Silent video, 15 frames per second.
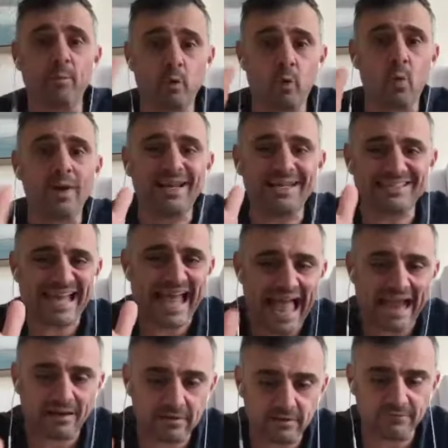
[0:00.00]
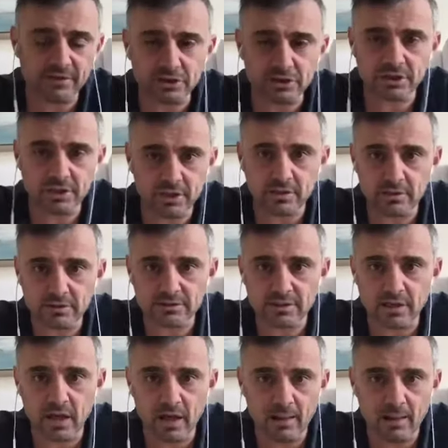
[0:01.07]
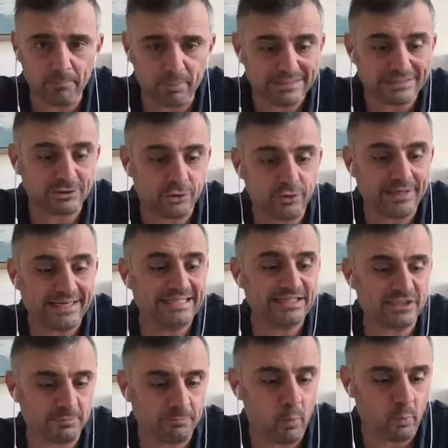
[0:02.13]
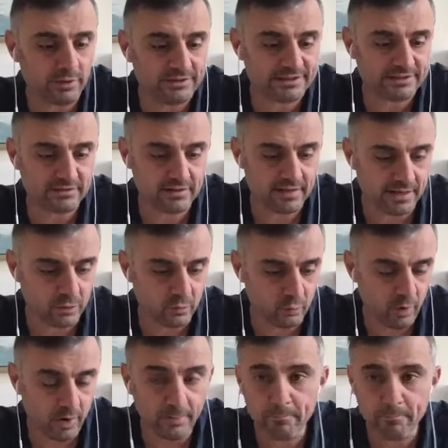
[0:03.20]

What is Activision Blizzard Esports that you run?